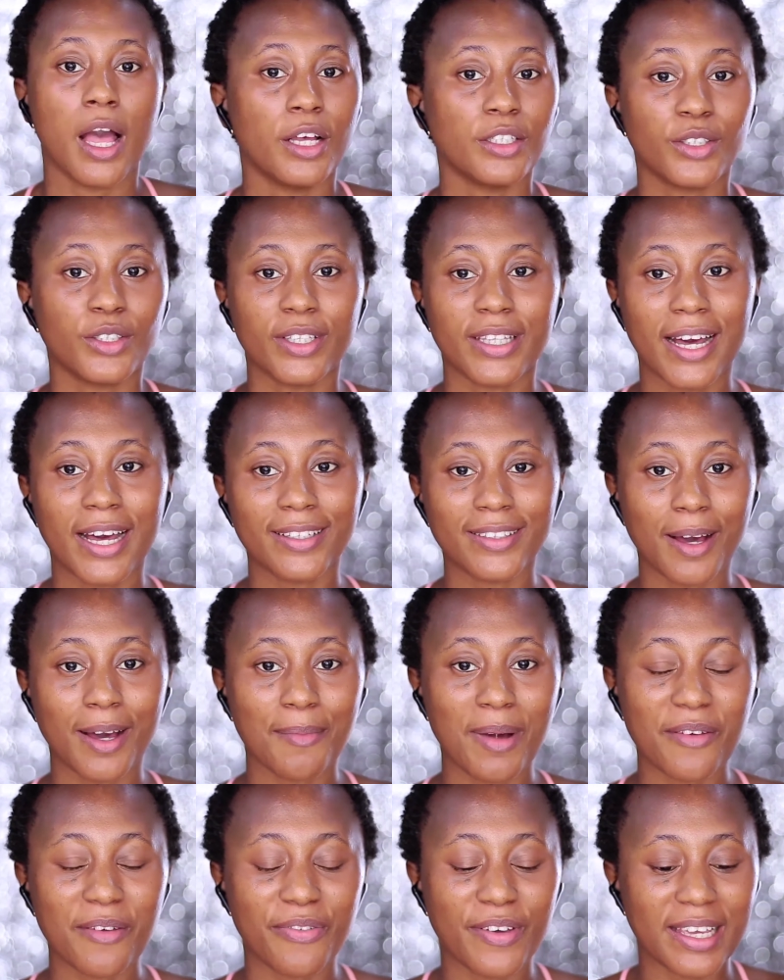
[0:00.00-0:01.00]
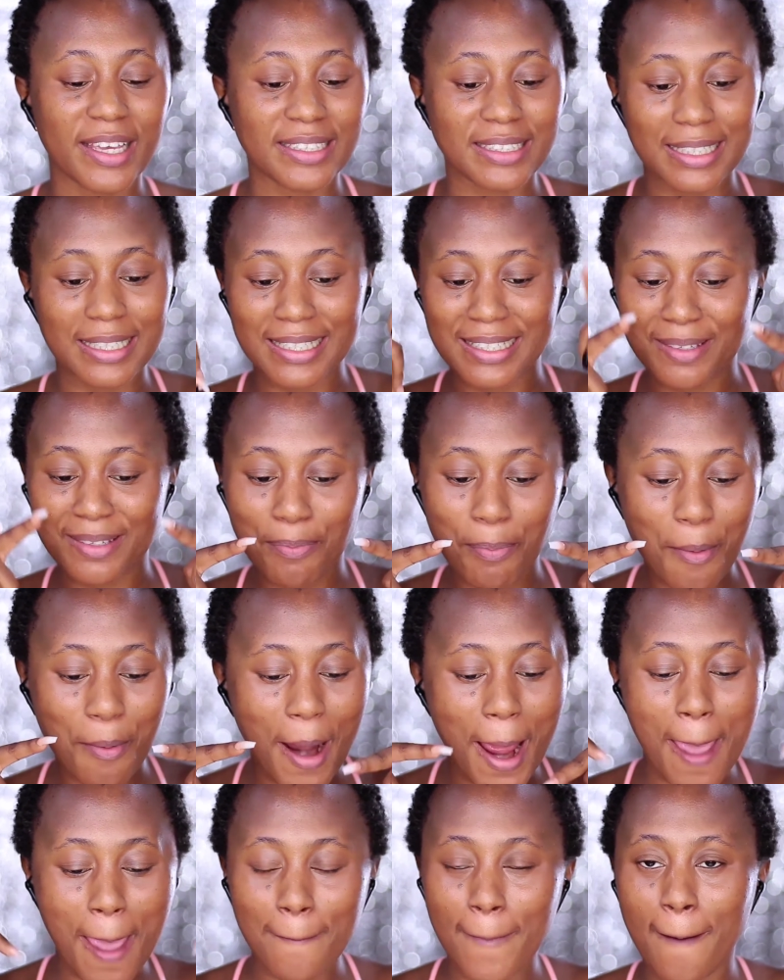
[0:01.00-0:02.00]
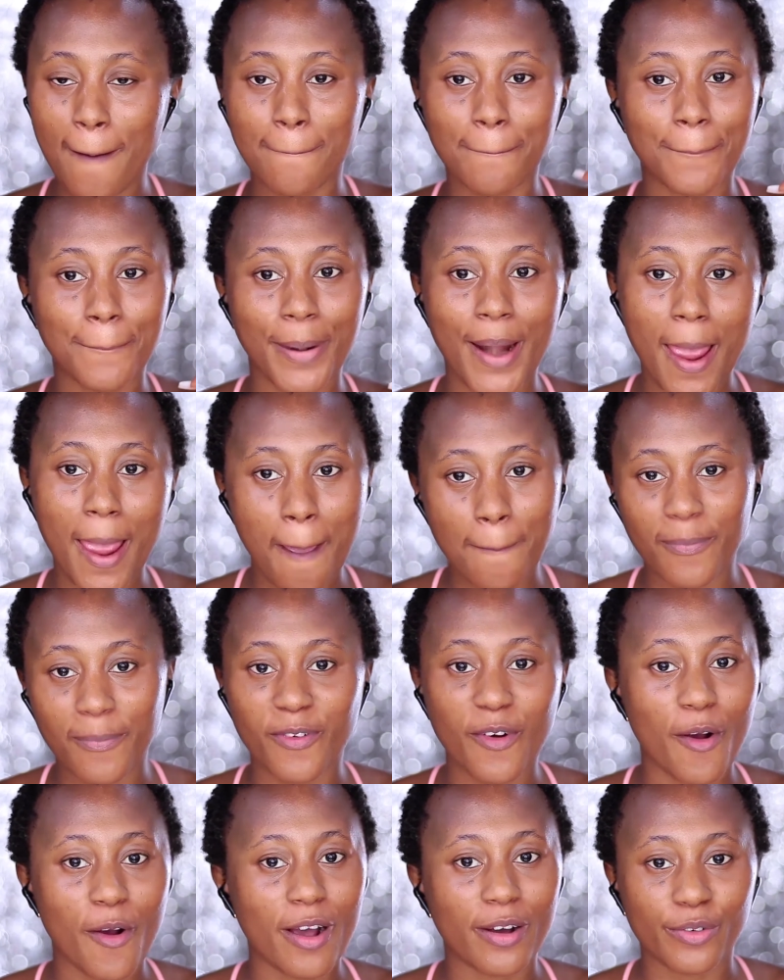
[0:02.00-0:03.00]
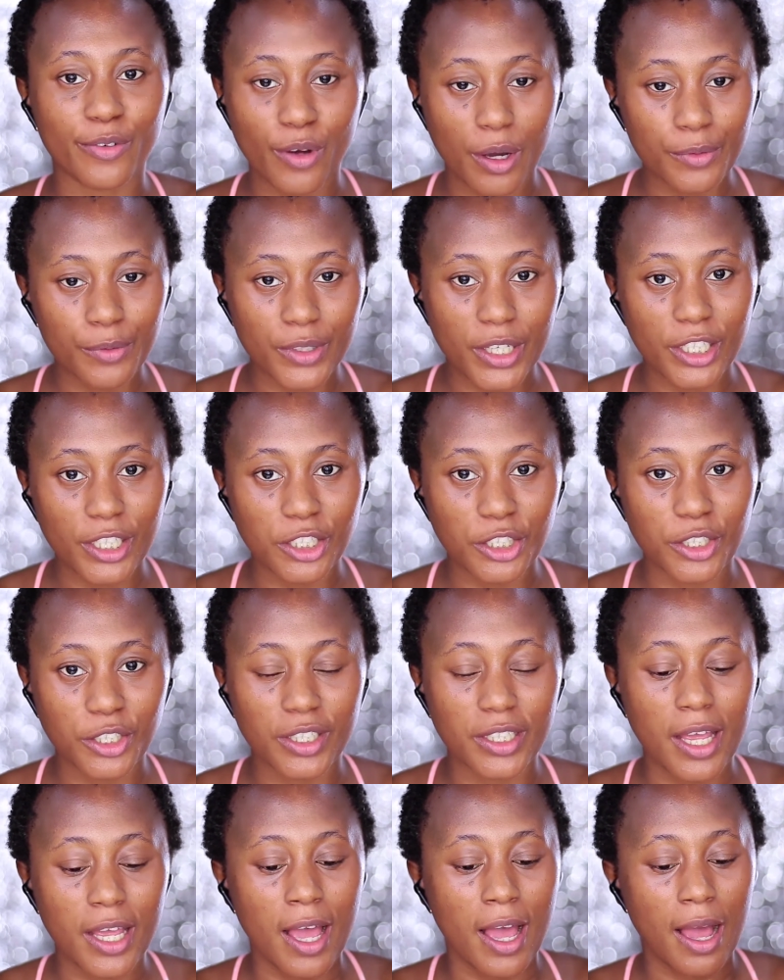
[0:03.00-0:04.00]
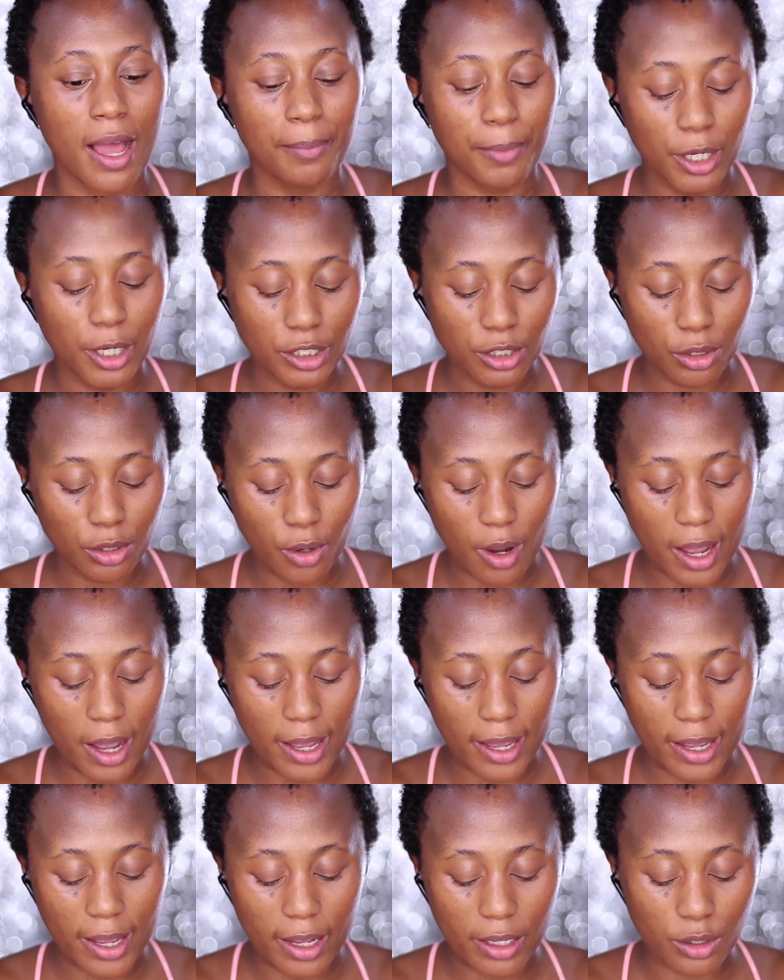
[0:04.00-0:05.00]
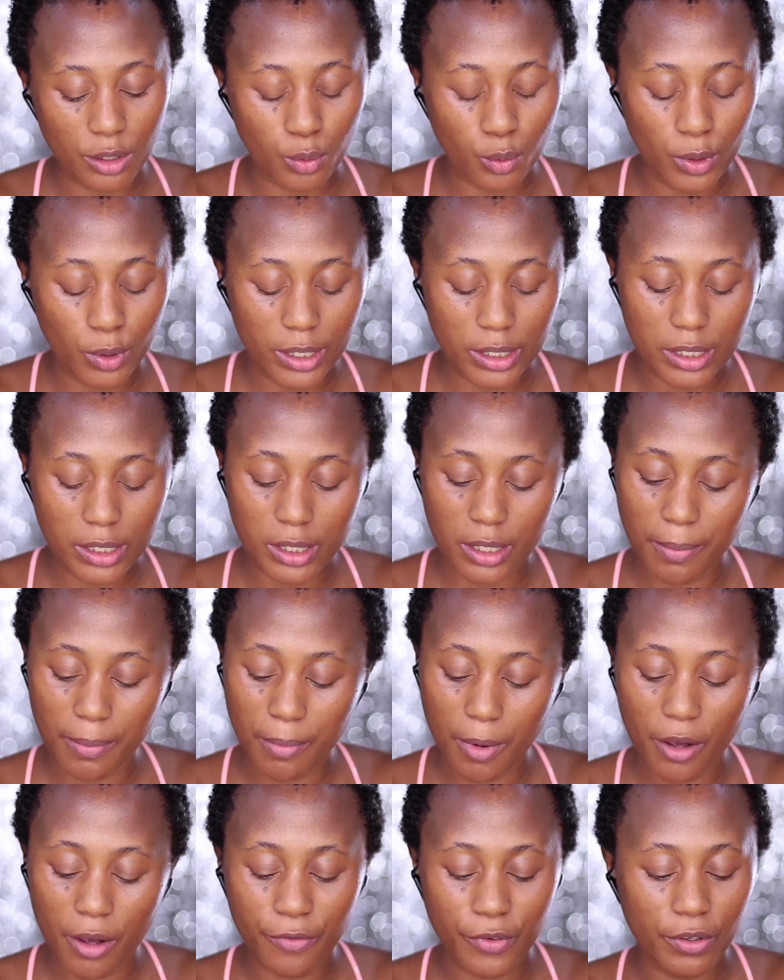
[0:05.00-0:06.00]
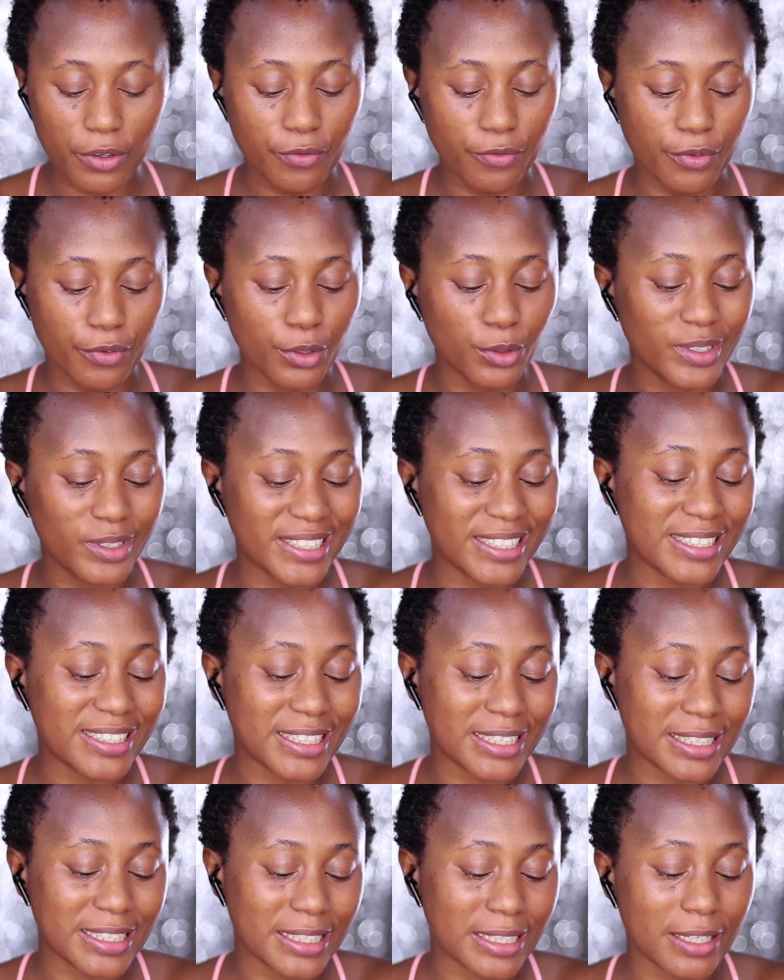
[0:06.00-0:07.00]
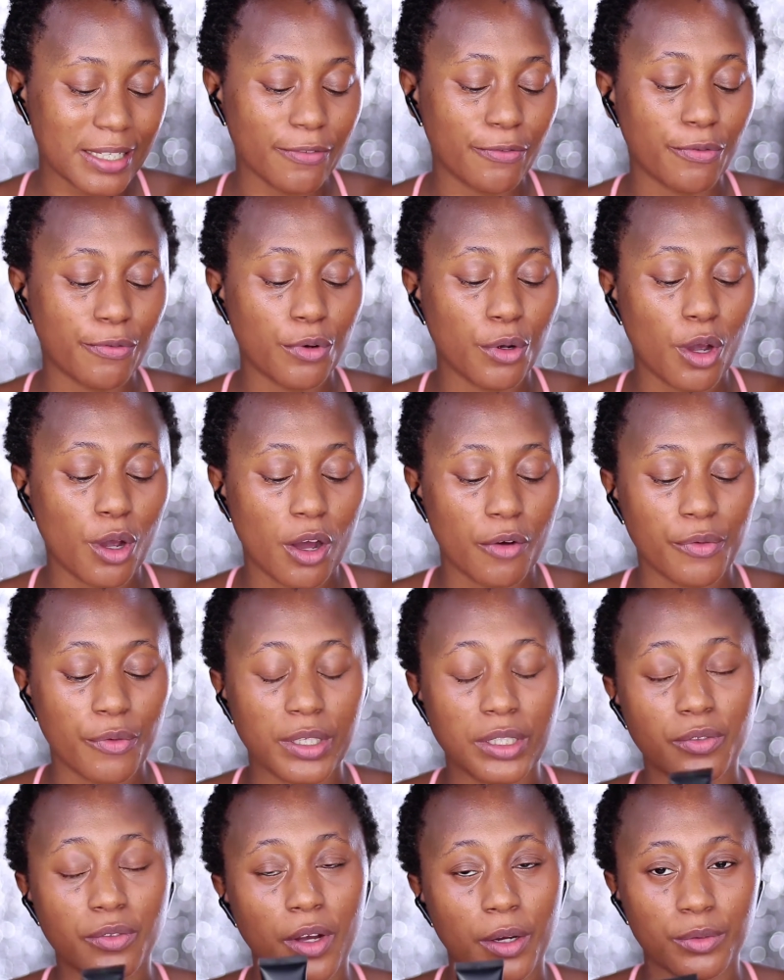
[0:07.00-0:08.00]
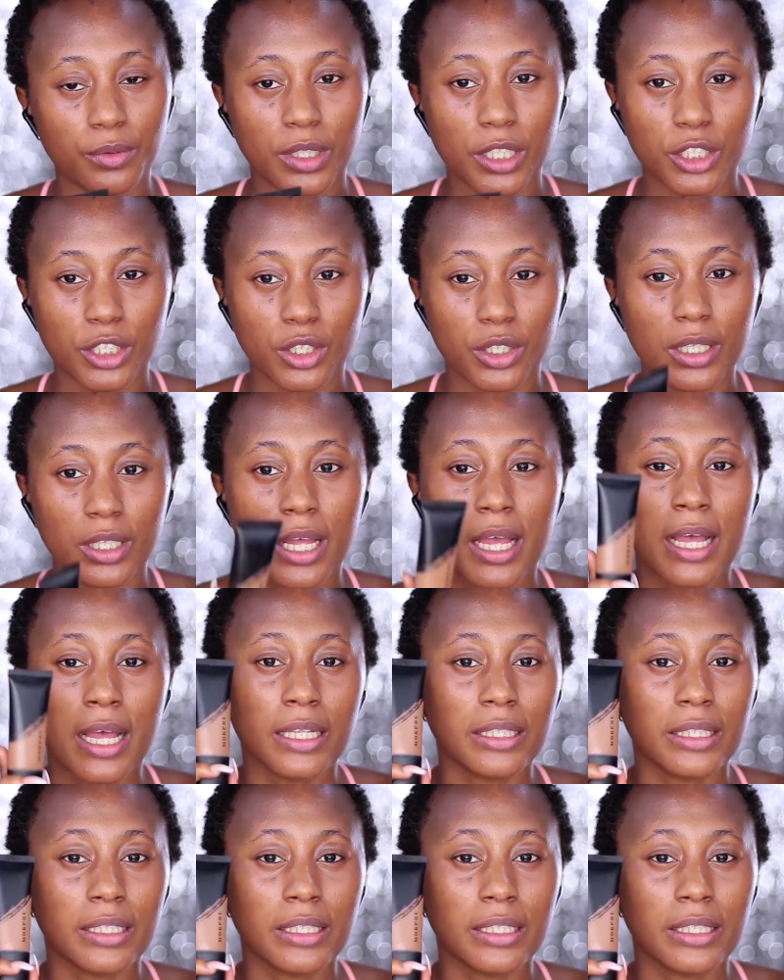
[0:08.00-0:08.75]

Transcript: So now that my face is primed and prepped for our foundation, I'm going to go ahead with the Morphe Fluidicity Full Coverage Foundation.